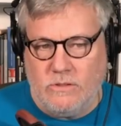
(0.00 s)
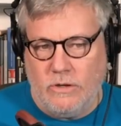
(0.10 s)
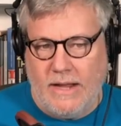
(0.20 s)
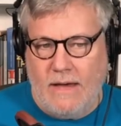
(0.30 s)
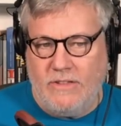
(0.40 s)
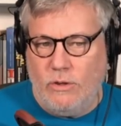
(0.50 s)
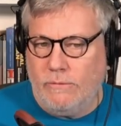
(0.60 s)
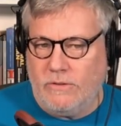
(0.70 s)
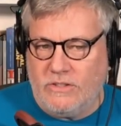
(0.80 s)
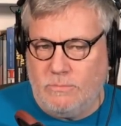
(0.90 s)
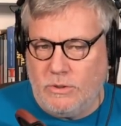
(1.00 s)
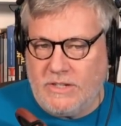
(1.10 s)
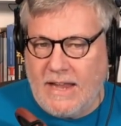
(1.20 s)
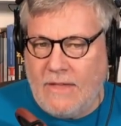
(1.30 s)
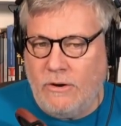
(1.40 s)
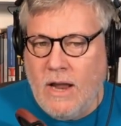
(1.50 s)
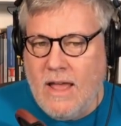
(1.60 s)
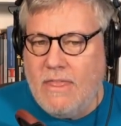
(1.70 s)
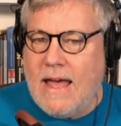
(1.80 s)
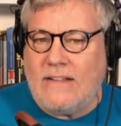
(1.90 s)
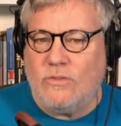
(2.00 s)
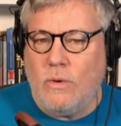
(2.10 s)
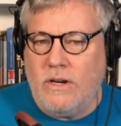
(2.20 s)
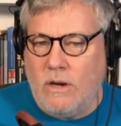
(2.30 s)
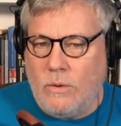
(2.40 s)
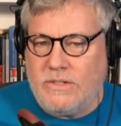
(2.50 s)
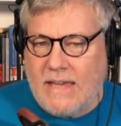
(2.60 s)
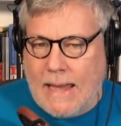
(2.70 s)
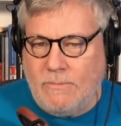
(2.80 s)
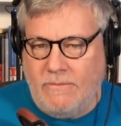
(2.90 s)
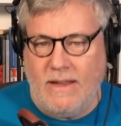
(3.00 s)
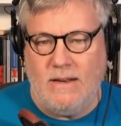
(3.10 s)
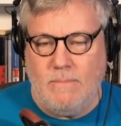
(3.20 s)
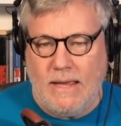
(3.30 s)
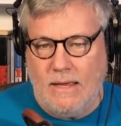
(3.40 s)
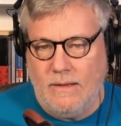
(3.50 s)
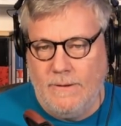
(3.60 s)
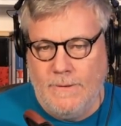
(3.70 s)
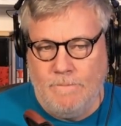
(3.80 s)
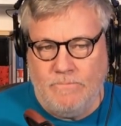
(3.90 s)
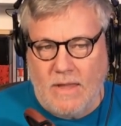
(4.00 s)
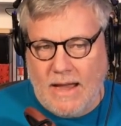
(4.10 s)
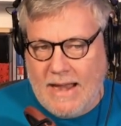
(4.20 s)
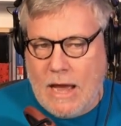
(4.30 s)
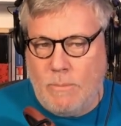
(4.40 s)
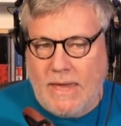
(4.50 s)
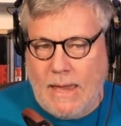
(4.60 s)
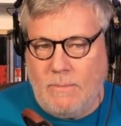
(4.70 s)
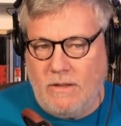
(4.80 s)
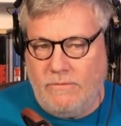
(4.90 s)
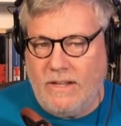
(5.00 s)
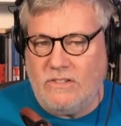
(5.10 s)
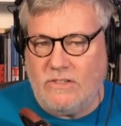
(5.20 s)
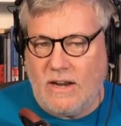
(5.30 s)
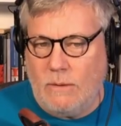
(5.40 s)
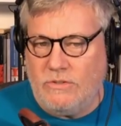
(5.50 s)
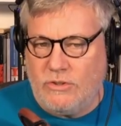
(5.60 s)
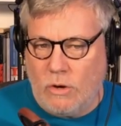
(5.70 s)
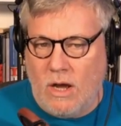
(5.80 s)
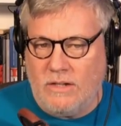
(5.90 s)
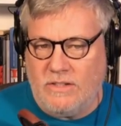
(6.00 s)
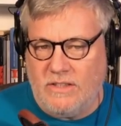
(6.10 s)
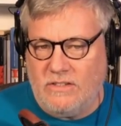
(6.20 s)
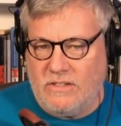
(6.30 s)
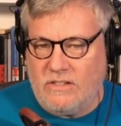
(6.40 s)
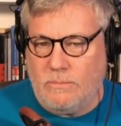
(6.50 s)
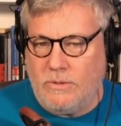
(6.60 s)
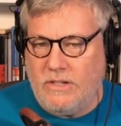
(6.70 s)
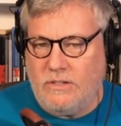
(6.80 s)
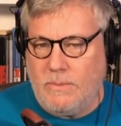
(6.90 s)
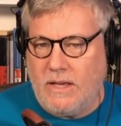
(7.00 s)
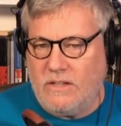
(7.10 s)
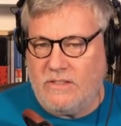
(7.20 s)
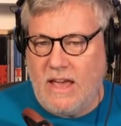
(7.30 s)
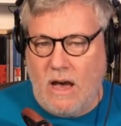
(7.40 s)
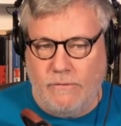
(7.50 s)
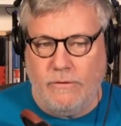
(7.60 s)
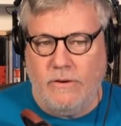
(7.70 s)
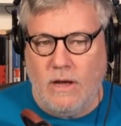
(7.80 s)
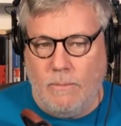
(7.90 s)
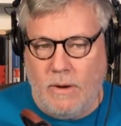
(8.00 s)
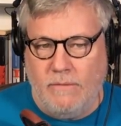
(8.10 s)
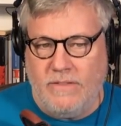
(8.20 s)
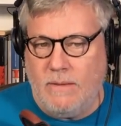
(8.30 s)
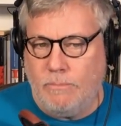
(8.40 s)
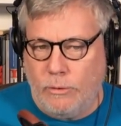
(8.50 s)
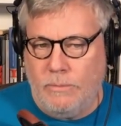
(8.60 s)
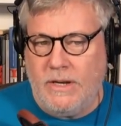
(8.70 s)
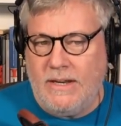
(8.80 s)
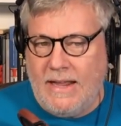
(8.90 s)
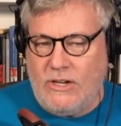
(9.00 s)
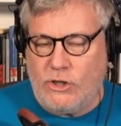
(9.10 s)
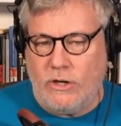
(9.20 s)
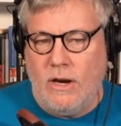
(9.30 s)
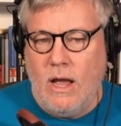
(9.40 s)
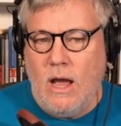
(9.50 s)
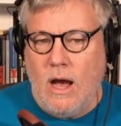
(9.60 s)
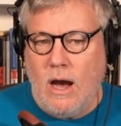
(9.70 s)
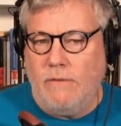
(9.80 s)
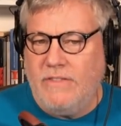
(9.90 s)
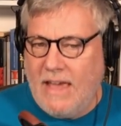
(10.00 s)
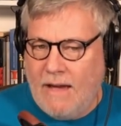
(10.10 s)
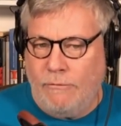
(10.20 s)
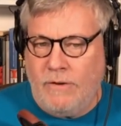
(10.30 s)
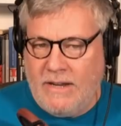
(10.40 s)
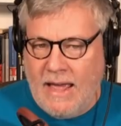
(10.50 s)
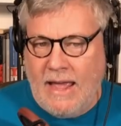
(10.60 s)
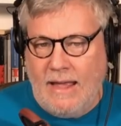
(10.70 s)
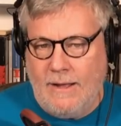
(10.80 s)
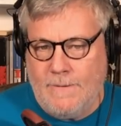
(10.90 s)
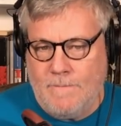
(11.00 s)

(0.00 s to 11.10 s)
learning how the universe is put together, that's what had always captivated me. I now became convinced that I was drawn to these disciplines because they hovered above the impermanent nature of the everyday.